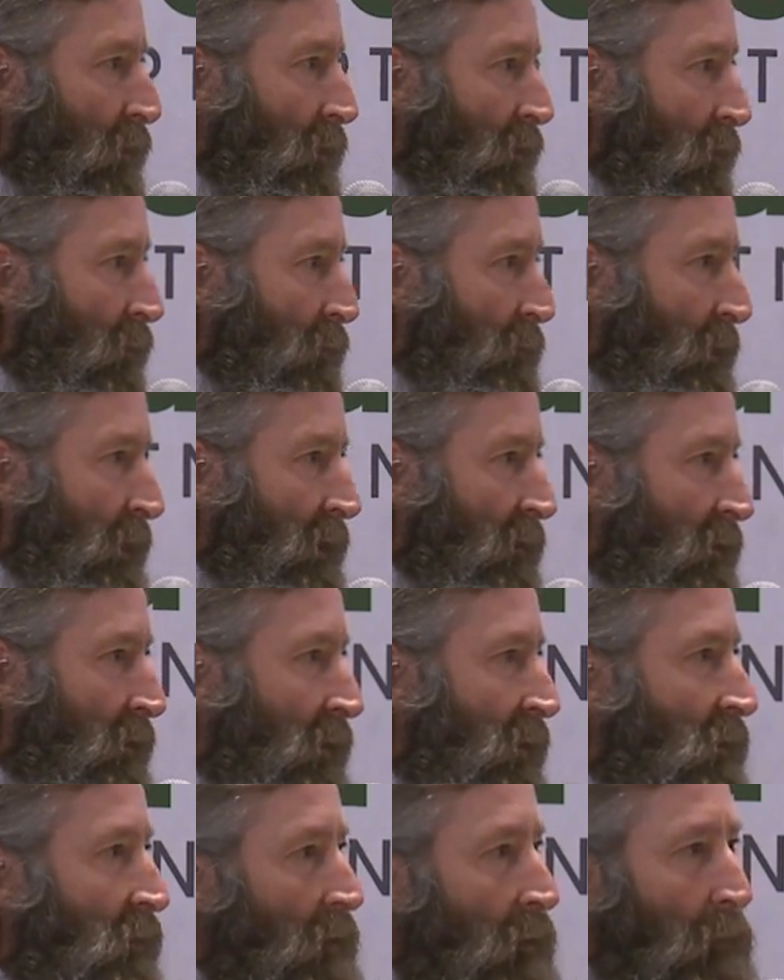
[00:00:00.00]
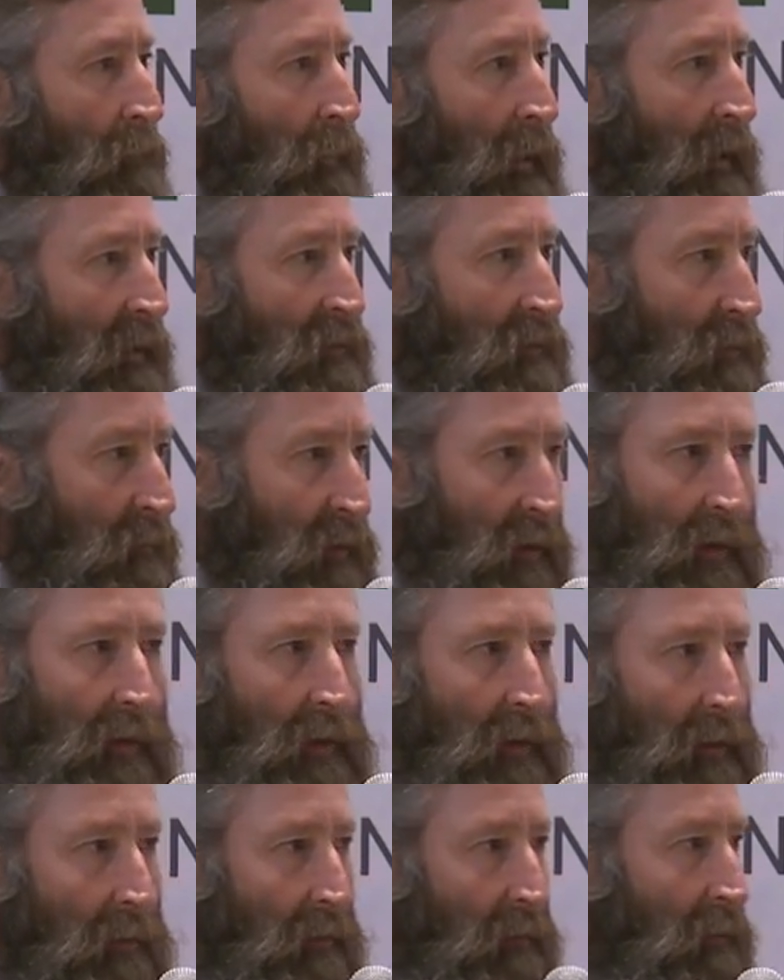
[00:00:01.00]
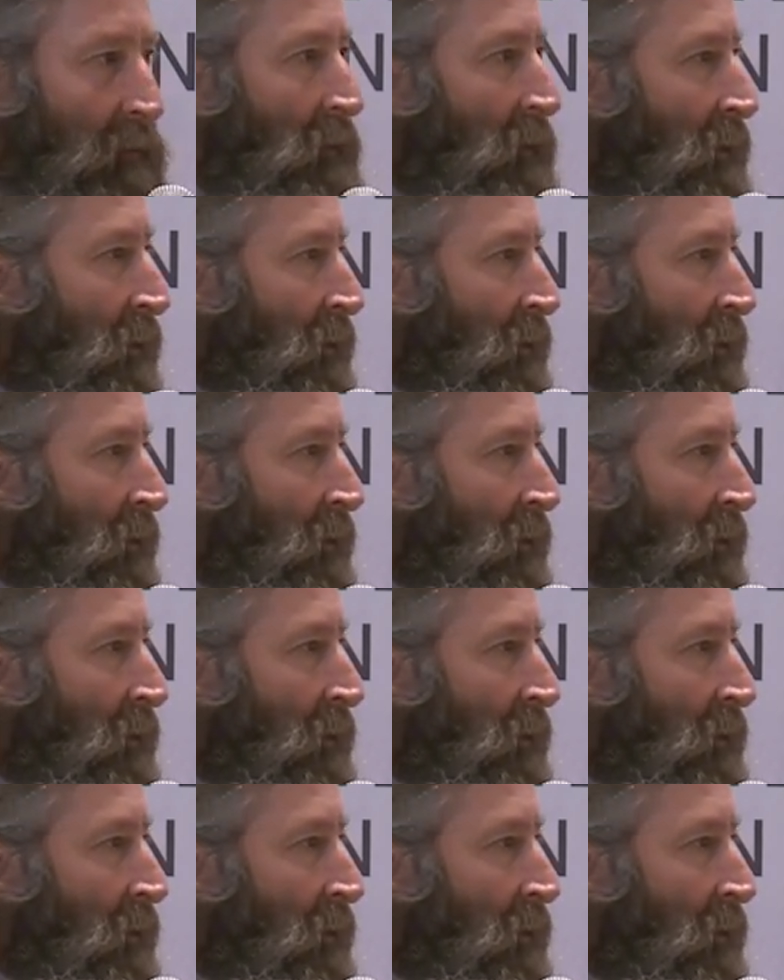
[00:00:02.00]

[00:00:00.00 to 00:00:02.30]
it a little bit, and then you go buy some kudu.